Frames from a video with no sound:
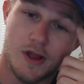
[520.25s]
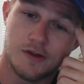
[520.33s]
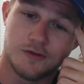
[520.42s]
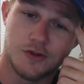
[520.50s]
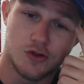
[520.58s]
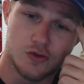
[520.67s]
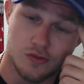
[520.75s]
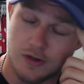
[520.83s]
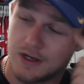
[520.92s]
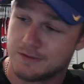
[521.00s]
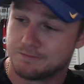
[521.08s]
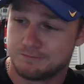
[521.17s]
If you
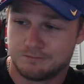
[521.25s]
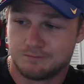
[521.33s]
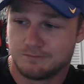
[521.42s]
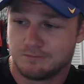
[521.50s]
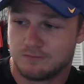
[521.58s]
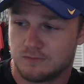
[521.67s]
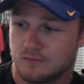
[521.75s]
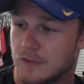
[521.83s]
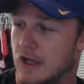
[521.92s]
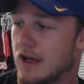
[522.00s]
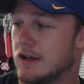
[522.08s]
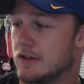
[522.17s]

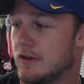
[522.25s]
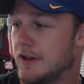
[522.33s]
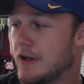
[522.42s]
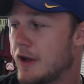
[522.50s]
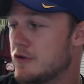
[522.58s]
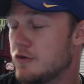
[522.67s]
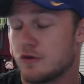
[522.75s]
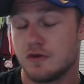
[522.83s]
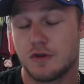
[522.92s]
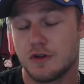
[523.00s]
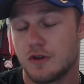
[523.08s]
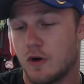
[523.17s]
like you you
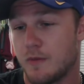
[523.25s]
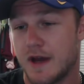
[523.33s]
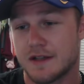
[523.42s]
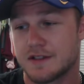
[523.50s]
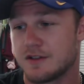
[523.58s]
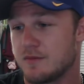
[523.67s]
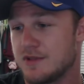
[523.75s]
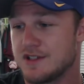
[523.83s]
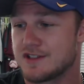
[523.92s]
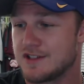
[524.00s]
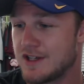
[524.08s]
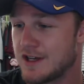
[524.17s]
can go back to the
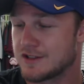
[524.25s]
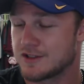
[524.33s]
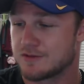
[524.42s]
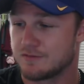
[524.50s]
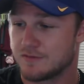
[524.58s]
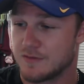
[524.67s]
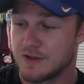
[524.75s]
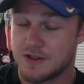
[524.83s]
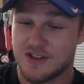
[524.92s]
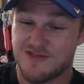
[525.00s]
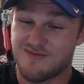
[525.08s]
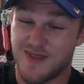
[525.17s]
BCS.
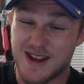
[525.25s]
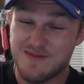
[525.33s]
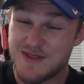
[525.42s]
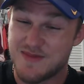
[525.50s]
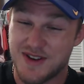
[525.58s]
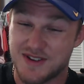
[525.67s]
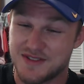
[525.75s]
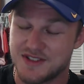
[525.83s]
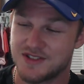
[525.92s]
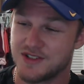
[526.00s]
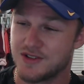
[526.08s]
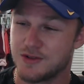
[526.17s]
It might be better
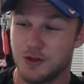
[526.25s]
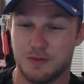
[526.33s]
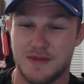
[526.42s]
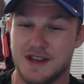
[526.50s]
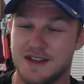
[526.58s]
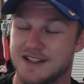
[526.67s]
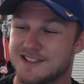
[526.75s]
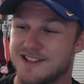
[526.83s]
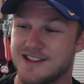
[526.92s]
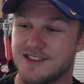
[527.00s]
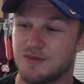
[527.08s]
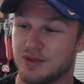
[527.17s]
this year. You can make
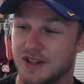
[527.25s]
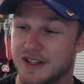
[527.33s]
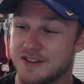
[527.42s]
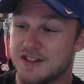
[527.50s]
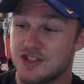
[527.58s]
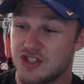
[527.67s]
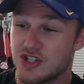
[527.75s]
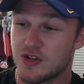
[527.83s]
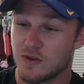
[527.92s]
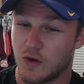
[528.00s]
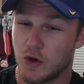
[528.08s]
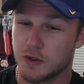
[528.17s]
extend the play like this year
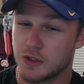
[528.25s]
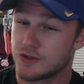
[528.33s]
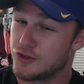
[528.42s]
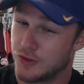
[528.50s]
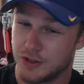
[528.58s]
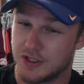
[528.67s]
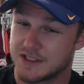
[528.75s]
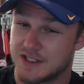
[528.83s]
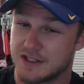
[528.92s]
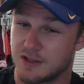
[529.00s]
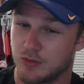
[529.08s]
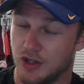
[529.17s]
of all years. You could
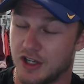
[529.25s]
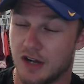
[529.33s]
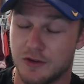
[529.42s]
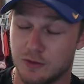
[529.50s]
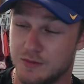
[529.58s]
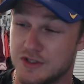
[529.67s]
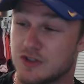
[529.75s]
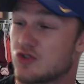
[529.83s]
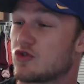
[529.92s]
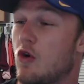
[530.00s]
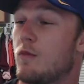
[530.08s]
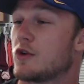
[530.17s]
extend the playoff. It would be
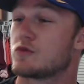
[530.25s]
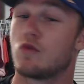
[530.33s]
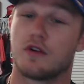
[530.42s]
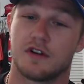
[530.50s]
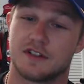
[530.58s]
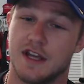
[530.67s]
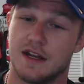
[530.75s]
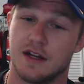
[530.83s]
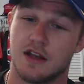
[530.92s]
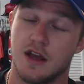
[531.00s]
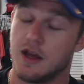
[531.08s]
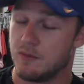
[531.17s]
so much more entertaining.
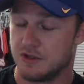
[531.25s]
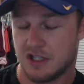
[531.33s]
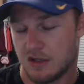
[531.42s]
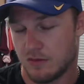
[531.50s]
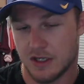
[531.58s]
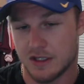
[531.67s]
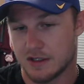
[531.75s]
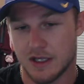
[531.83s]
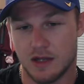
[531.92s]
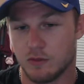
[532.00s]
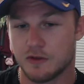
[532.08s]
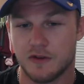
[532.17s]
But the committee
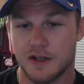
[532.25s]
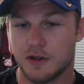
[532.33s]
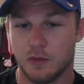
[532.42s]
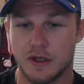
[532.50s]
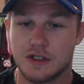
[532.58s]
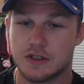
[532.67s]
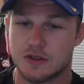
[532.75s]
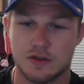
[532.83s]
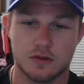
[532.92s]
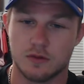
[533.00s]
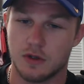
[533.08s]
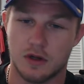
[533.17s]
again would find a way to just
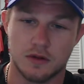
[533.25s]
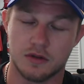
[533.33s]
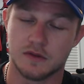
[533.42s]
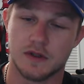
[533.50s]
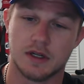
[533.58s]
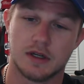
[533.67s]
screw it all over.